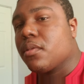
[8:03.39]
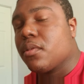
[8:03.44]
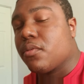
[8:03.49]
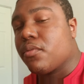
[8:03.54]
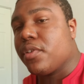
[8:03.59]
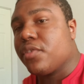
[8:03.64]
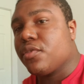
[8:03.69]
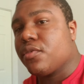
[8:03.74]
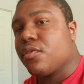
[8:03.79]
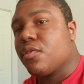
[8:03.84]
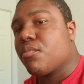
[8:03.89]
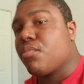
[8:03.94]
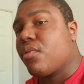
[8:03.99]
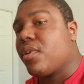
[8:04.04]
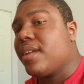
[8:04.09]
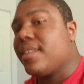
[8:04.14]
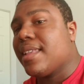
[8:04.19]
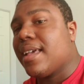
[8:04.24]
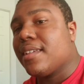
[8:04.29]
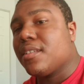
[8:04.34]
a region in your
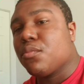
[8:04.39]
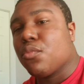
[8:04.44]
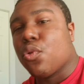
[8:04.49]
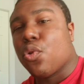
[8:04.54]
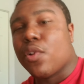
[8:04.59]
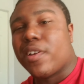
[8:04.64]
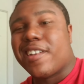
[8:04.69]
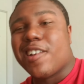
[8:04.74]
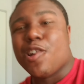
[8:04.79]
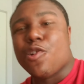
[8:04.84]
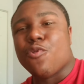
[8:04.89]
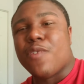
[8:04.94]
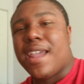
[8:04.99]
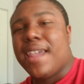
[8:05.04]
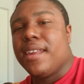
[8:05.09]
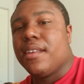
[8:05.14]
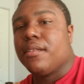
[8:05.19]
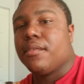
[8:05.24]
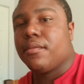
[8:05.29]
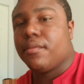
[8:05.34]
brain that is more
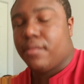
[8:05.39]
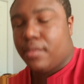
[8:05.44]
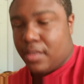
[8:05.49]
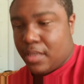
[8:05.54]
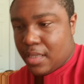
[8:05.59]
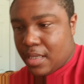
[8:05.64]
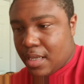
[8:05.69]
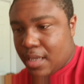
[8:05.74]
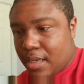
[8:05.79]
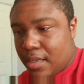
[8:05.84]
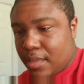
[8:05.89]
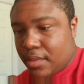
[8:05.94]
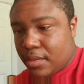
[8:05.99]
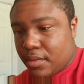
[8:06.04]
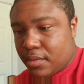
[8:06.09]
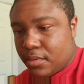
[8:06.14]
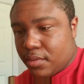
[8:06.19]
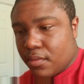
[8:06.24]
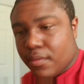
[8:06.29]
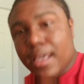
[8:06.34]
creative.
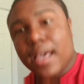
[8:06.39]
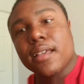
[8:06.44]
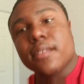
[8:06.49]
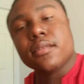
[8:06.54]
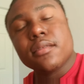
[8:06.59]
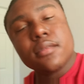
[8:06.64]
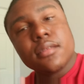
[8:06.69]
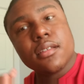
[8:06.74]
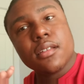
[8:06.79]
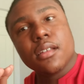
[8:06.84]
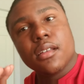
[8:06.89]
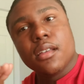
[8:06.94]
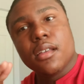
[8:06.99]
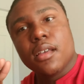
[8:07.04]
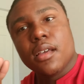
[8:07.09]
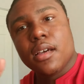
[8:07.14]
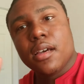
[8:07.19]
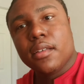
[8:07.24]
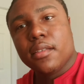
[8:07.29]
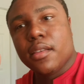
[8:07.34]
So yes,
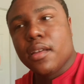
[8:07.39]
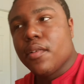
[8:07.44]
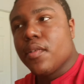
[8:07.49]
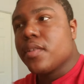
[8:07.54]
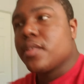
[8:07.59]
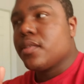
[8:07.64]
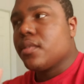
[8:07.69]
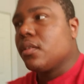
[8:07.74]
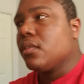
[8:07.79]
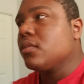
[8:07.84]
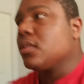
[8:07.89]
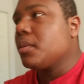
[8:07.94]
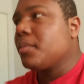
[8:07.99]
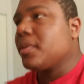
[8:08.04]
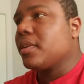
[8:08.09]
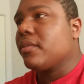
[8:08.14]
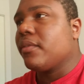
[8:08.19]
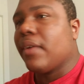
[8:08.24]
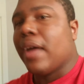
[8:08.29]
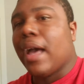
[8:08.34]
there is no
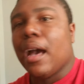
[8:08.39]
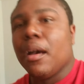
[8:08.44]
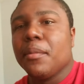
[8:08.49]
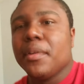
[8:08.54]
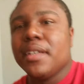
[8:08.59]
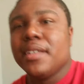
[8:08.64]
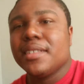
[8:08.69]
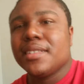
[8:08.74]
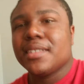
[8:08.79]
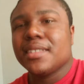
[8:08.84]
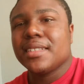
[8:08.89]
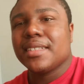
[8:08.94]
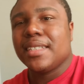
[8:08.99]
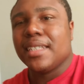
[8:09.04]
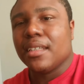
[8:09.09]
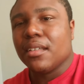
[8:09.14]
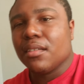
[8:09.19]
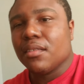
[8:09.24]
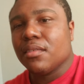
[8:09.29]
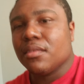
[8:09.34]
limit on how many
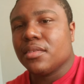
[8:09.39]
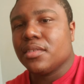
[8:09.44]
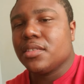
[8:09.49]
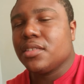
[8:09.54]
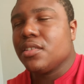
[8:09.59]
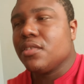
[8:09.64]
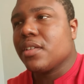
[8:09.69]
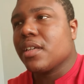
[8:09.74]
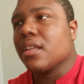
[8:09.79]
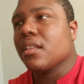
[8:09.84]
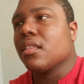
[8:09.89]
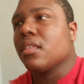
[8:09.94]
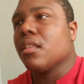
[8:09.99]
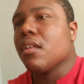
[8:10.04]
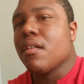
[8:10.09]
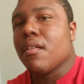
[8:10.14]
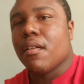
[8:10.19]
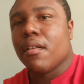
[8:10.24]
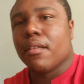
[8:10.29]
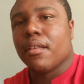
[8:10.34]
skills you can
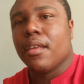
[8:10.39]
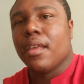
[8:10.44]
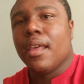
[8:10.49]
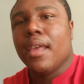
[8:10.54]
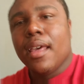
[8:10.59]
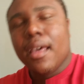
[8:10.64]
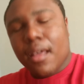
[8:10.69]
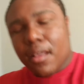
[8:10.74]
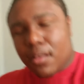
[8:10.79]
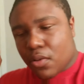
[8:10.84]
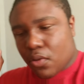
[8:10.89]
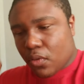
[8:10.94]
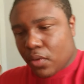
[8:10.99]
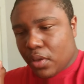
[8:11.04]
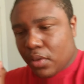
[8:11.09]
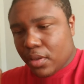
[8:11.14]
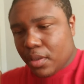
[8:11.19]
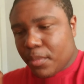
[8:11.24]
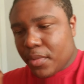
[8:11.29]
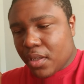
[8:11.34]
learn. The only
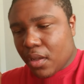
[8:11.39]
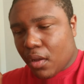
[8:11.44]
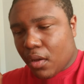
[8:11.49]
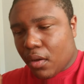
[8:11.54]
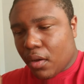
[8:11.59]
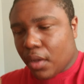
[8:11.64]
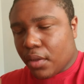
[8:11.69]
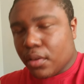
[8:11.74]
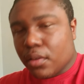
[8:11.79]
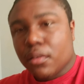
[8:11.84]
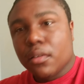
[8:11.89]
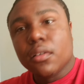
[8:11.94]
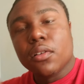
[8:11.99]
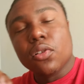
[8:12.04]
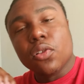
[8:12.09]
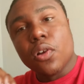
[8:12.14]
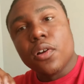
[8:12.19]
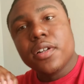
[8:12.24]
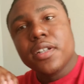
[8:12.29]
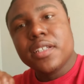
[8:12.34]
limit on
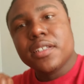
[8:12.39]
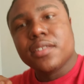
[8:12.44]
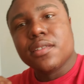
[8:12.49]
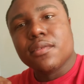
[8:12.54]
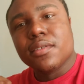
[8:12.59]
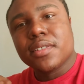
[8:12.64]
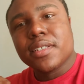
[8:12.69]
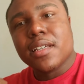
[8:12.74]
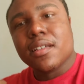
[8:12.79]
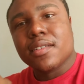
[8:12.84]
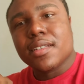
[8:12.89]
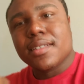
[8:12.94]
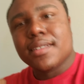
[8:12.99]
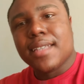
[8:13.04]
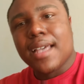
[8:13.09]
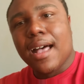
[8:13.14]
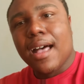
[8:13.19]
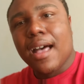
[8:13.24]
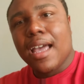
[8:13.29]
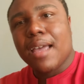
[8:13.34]
learning these new skills is
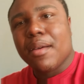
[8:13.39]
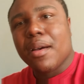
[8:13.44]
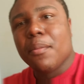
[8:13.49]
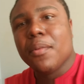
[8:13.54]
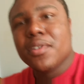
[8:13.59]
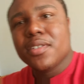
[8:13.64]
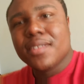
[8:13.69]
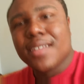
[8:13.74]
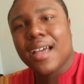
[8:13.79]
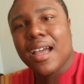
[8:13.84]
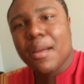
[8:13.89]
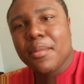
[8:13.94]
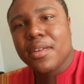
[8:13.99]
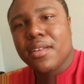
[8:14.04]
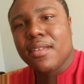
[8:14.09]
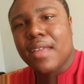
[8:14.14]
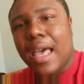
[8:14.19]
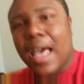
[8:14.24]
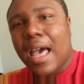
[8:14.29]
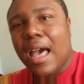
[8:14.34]
time. How much time do
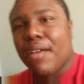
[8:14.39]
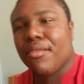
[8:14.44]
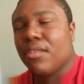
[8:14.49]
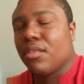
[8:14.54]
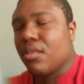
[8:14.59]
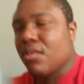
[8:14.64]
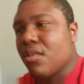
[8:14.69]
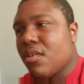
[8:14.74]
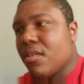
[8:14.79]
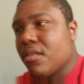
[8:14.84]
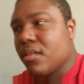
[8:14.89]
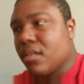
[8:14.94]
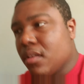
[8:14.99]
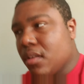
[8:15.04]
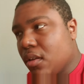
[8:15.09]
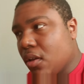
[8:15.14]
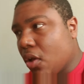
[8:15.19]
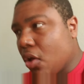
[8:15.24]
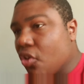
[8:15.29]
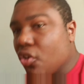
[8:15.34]
you have to learn
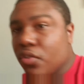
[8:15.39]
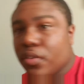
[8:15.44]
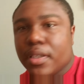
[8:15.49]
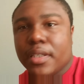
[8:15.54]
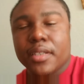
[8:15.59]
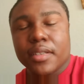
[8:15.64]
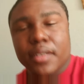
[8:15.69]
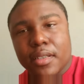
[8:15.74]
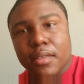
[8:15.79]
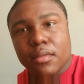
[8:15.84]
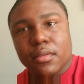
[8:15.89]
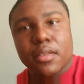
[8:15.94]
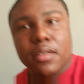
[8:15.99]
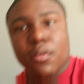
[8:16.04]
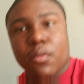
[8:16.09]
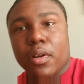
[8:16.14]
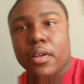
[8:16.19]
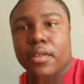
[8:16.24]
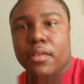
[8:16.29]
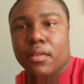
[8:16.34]
all of these skills that you
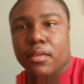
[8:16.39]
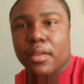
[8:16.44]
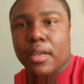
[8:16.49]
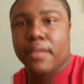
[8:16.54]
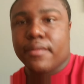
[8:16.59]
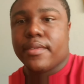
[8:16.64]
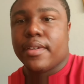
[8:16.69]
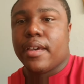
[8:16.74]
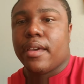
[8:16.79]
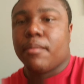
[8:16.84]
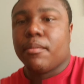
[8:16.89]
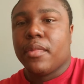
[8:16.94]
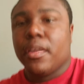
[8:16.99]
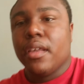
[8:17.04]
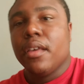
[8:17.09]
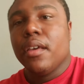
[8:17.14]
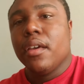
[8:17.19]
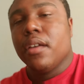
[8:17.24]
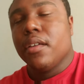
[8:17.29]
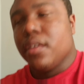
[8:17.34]
want in your lifetime?
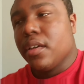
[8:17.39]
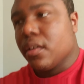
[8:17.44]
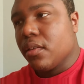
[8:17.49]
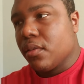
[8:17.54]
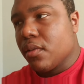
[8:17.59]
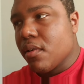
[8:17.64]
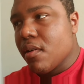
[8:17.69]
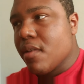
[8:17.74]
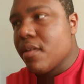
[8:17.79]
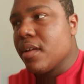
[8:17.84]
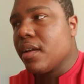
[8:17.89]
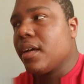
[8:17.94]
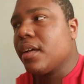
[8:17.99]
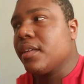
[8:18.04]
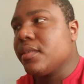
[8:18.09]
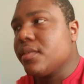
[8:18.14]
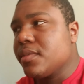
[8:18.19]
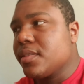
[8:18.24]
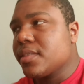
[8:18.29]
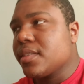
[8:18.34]
You can learn a
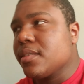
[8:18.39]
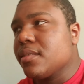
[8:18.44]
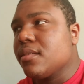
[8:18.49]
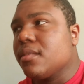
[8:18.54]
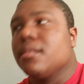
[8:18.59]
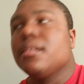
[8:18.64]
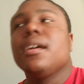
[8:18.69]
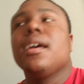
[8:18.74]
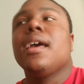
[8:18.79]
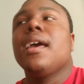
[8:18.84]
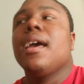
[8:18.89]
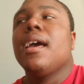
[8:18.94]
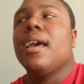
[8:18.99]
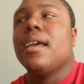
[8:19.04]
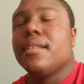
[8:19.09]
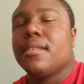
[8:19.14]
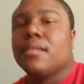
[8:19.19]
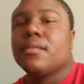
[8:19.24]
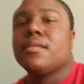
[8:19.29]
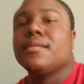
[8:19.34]
new skill
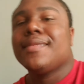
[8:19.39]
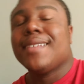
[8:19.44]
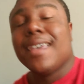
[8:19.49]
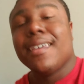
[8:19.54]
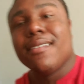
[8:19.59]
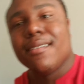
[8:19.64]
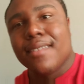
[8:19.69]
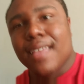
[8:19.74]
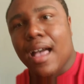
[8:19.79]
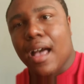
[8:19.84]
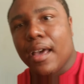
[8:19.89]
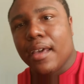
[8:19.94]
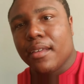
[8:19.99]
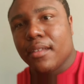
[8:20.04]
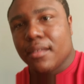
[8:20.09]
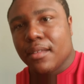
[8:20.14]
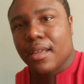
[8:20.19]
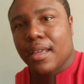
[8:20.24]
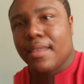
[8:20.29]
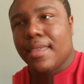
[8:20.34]
until your day you die.
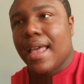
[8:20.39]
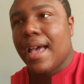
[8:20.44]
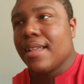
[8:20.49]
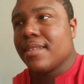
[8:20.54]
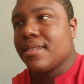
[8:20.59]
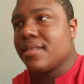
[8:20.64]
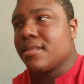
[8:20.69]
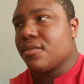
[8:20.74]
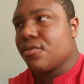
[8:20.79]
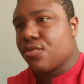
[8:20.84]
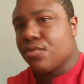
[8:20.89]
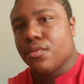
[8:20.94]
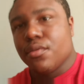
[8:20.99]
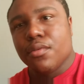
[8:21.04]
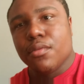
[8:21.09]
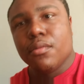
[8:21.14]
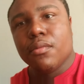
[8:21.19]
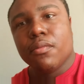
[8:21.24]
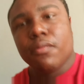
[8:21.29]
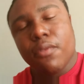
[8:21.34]
And that's
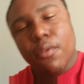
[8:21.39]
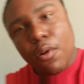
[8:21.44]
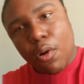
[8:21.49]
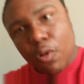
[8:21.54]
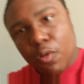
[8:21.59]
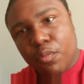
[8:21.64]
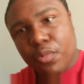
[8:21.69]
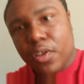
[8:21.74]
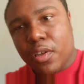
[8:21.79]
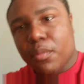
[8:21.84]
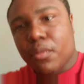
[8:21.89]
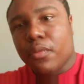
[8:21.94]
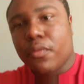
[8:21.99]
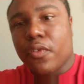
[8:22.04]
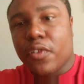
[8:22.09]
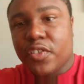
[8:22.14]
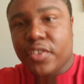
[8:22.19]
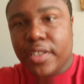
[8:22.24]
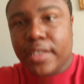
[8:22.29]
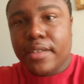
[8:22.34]
true for old people,
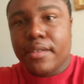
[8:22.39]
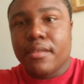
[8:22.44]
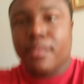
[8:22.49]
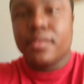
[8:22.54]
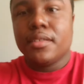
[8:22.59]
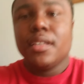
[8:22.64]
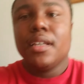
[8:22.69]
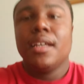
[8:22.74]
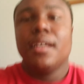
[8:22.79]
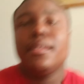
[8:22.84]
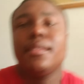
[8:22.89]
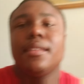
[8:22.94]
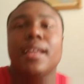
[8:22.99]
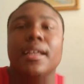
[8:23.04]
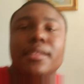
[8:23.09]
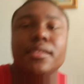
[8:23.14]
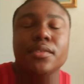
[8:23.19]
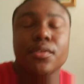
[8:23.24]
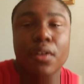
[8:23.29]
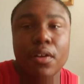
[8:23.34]
for seniors
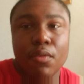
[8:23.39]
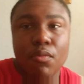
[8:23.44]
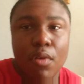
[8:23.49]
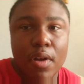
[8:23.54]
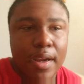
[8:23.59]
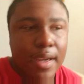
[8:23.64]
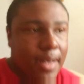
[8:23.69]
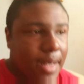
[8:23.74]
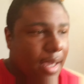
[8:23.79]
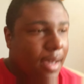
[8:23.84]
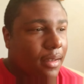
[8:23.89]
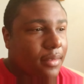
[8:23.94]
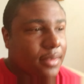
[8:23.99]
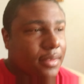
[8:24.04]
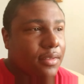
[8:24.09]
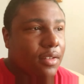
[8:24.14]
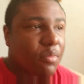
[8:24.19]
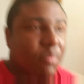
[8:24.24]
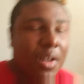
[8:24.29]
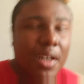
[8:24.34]
that started working out,
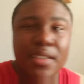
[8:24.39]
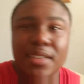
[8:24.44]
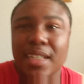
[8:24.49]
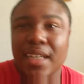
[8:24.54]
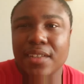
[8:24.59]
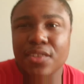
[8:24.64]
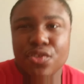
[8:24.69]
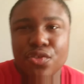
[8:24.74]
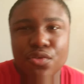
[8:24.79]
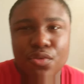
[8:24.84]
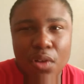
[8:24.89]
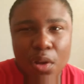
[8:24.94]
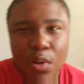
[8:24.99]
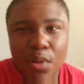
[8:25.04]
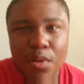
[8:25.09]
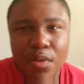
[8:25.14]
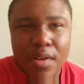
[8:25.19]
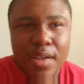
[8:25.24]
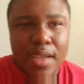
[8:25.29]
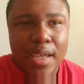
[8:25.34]
their bodies got
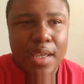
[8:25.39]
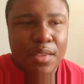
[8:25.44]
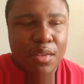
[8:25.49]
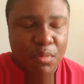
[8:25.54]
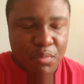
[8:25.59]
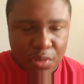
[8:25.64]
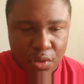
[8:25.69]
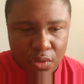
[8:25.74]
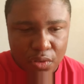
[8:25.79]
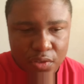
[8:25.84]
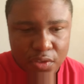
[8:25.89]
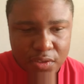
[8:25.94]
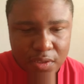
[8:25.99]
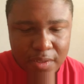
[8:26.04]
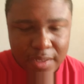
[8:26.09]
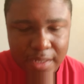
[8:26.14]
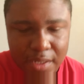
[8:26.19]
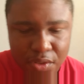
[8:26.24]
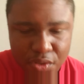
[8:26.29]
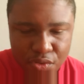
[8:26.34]
stronger again, their bones
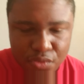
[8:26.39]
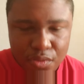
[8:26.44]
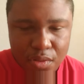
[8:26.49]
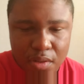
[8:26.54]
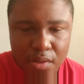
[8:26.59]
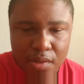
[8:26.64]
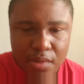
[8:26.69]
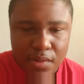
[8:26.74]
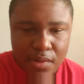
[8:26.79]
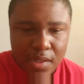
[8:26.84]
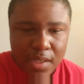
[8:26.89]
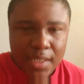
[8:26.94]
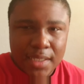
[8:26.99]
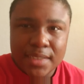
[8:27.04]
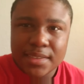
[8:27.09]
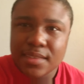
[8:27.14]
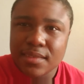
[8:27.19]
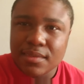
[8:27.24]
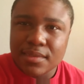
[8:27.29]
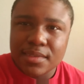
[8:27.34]
started getting stronger.
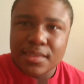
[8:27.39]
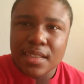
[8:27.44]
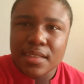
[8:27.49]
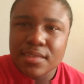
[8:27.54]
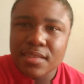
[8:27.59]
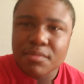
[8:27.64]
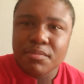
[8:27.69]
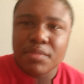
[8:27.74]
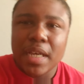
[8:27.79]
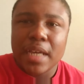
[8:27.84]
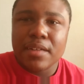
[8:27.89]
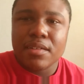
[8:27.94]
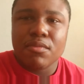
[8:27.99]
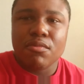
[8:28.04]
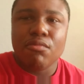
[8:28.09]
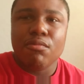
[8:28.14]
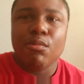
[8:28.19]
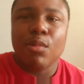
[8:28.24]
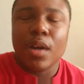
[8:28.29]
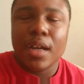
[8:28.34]
So it doesn't matter
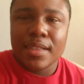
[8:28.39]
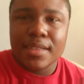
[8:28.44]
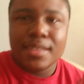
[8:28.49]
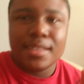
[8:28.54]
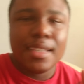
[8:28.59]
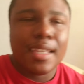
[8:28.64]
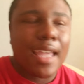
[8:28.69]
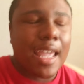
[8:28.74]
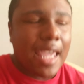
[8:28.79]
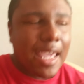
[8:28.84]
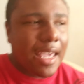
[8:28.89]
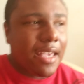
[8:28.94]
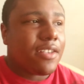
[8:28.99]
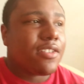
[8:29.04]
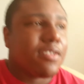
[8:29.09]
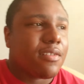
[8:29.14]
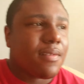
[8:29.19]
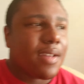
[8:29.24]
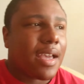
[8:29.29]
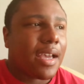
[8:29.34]
what
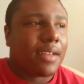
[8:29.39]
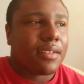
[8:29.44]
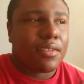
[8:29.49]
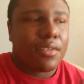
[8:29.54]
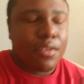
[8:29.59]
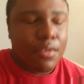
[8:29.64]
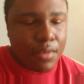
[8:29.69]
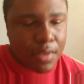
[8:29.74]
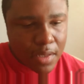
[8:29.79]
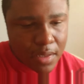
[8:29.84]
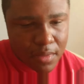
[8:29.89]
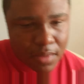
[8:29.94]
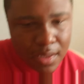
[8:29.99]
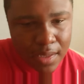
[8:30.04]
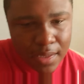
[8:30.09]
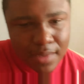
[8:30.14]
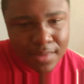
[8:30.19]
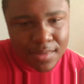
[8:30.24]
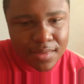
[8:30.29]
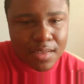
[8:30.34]
age you're at, you can
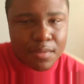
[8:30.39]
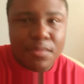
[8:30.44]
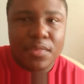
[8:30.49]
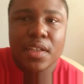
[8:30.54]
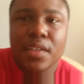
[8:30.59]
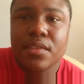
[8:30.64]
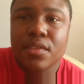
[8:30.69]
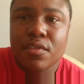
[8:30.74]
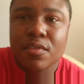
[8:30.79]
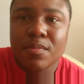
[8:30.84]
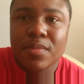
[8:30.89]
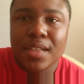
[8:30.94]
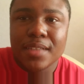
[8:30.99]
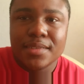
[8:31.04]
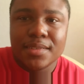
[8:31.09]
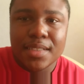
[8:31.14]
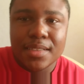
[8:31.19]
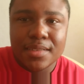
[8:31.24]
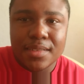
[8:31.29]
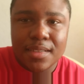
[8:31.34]
stimulate
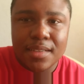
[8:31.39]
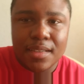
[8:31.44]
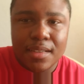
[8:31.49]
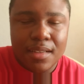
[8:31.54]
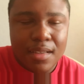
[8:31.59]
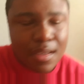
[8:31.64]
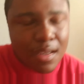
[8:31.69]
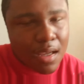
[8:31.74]
neuroplasticity.